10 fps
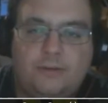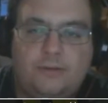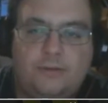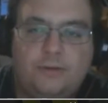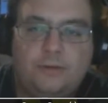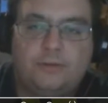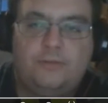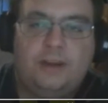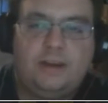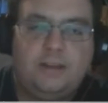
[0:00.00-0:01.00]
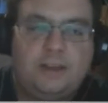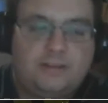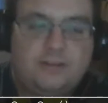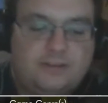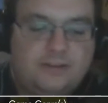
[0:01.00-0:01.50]
So, goes to
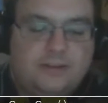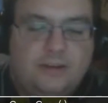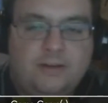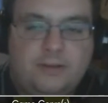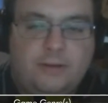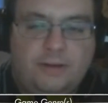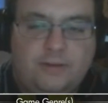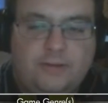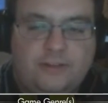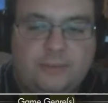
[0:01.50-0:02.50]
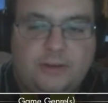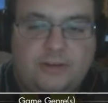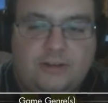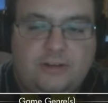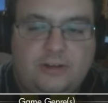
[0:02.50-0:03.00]
figure that 35
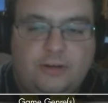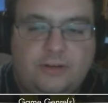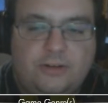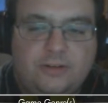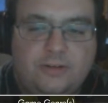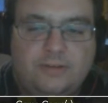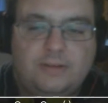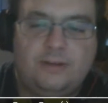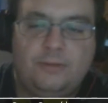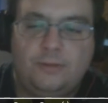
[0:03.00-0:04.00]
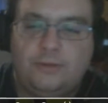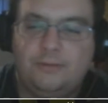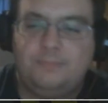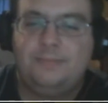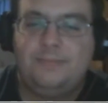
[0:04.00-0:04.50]
estimate is actually not
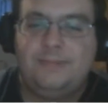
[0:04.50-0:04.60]
good.